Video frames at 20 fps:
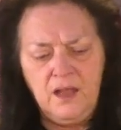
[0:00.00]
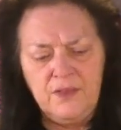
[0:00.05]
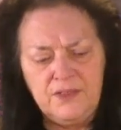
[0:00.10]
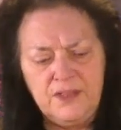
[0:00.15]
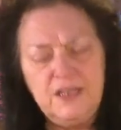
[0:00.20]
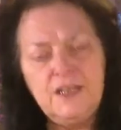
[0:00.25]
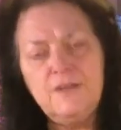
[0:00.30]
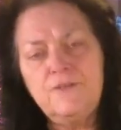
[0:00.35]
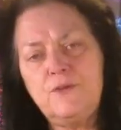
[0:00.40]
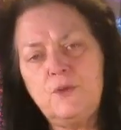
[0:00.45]

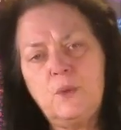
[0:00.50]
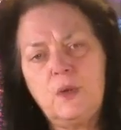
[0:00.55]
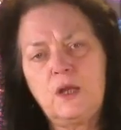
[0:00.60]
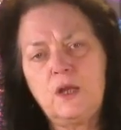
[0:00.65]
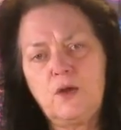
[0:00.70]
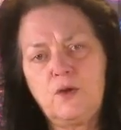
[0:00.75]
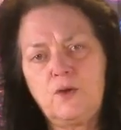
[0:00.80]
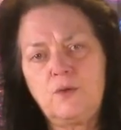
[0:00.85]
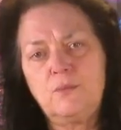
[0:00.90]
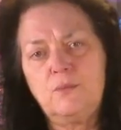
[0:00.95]
Then if you want to
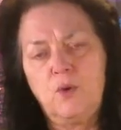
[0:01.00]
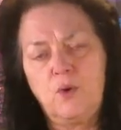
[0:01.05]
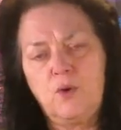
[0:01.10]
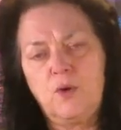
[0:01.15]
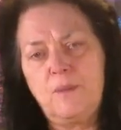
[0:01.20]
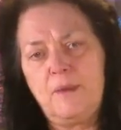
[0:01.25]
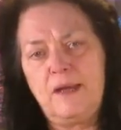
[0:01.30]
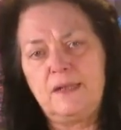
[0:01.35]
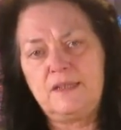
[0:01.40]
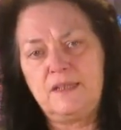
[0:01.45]
learn more
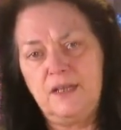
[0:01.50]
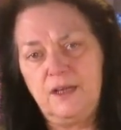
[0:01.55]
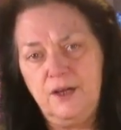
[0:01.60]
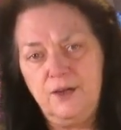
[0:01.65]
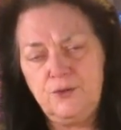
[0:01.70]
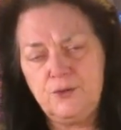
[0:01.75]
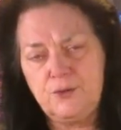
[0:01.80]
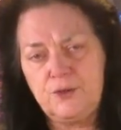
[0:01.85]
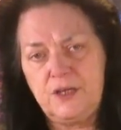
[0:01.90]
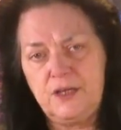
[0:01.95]
about the
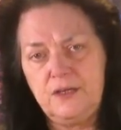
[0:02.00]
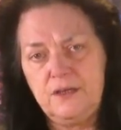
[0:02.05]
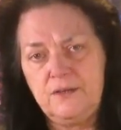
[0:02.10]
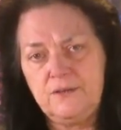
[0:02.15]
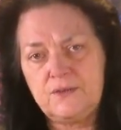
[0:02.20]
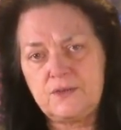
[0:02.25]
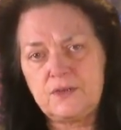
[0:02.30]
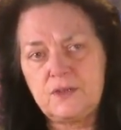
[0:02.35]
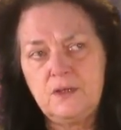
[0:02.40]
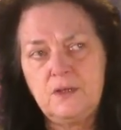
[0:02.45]
other
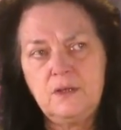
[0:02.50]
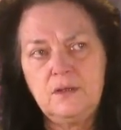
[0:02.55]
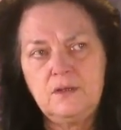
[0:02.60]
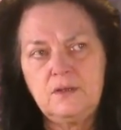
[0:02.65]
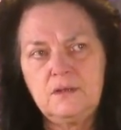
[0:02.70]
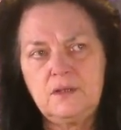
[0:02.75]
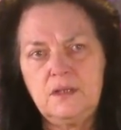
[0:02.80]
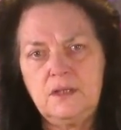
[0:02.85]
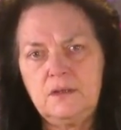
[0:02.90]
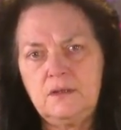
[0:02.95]
gifts,
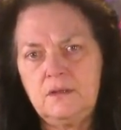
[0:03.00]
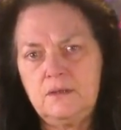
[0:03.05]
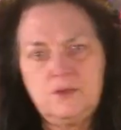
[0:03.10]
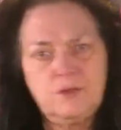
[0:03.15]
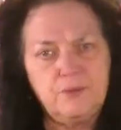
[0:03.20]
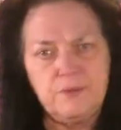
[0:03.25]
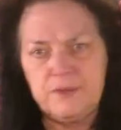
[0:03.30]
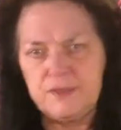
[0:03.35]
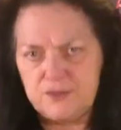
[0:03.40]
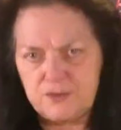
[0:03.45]
then
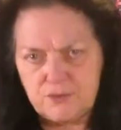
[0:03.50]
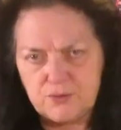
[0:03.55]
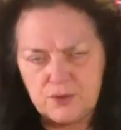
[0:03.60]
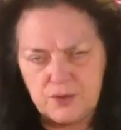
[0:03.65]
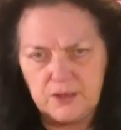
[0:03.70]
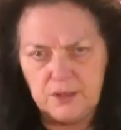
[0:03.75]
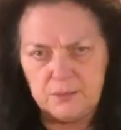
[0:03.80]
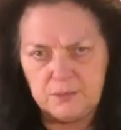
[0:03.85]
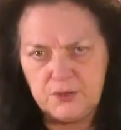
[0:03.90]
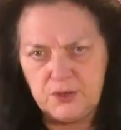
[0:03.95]
do research
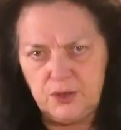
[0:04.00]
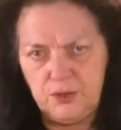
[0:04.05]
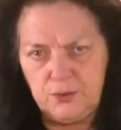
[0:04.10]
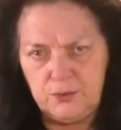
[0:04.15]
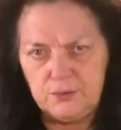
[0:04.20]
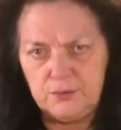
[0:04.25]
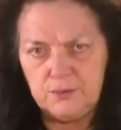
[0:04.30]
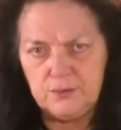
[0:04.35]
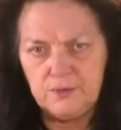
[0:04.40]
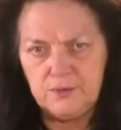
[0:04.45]
on them
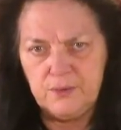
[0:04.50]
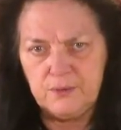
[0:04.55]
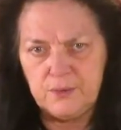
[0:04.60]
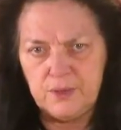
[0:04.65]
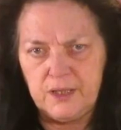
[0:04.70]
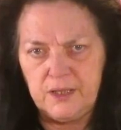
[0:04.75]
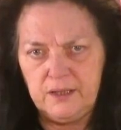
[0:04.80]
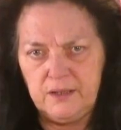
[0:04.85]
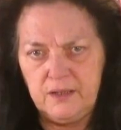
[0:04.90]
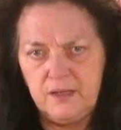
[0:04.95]
too,
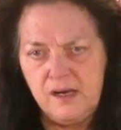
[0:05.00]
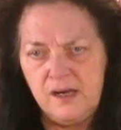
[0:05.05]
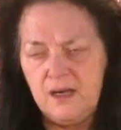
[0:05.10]
okay?